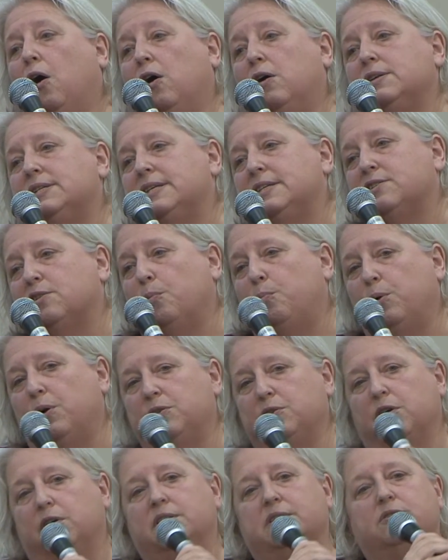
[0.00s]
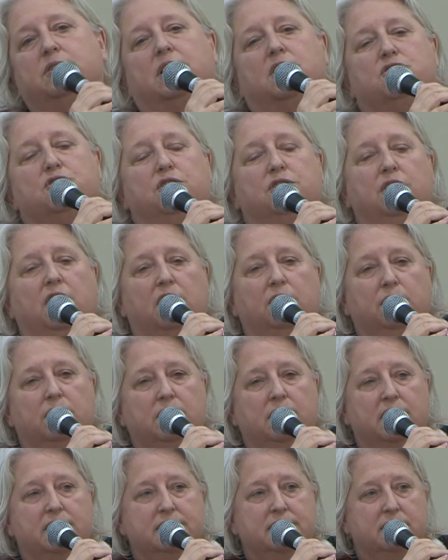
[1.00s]
All these open educational
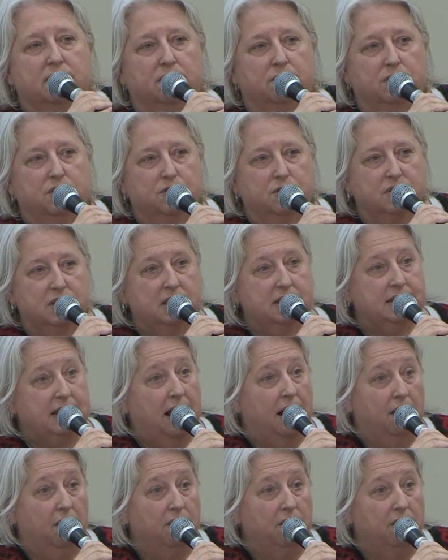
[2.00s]
resources